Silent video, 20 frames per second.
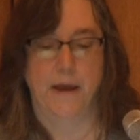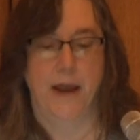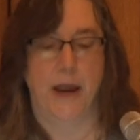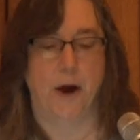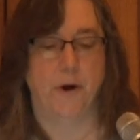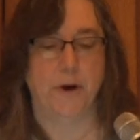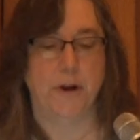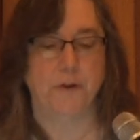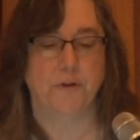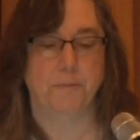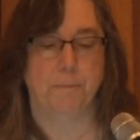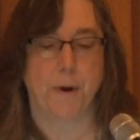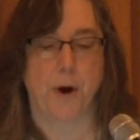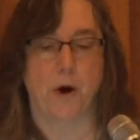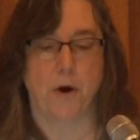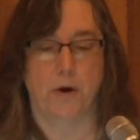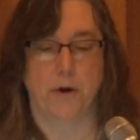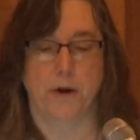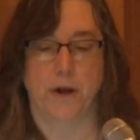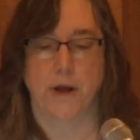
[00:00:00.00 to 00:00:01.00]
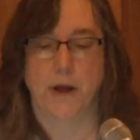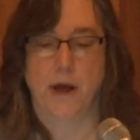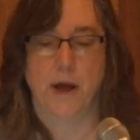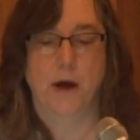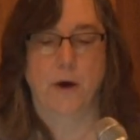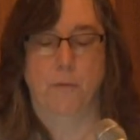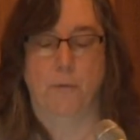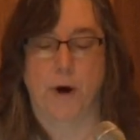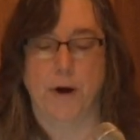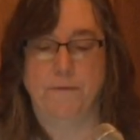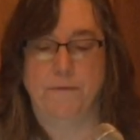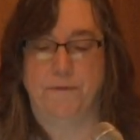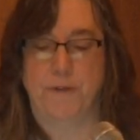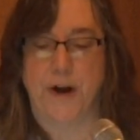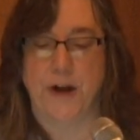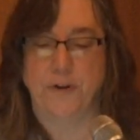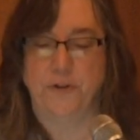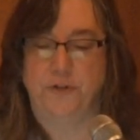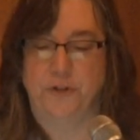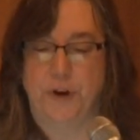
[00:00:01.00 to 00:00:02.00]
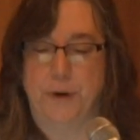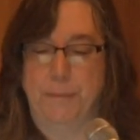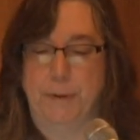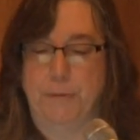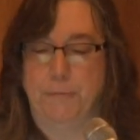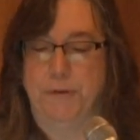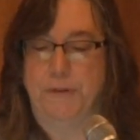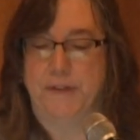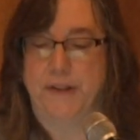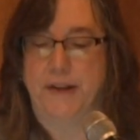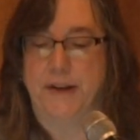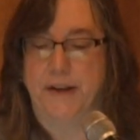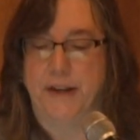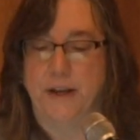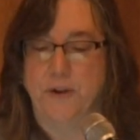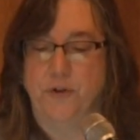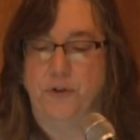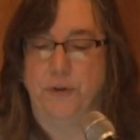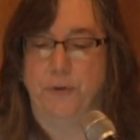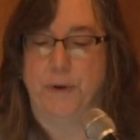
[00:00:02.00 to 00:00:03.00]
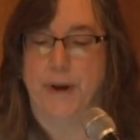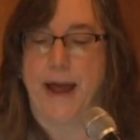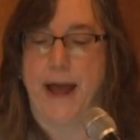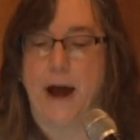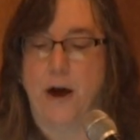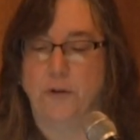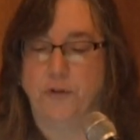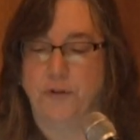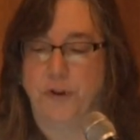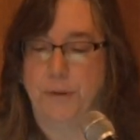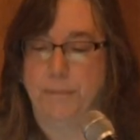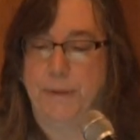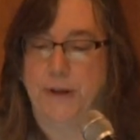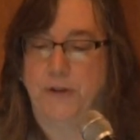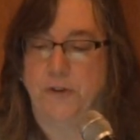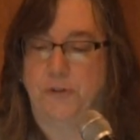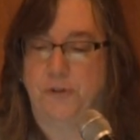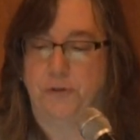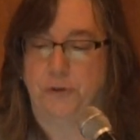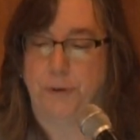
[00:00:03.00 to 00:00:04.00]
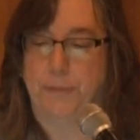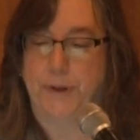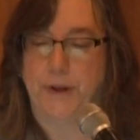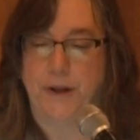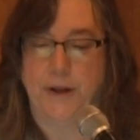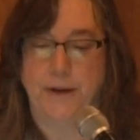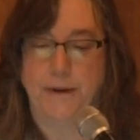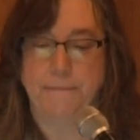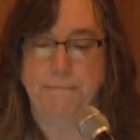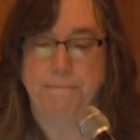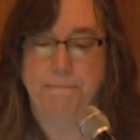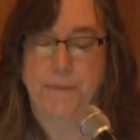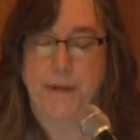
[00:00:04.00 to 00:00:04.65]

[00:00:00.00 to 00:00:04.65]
Heritage Barn. What fund should it be receipted into and how should it be distributed?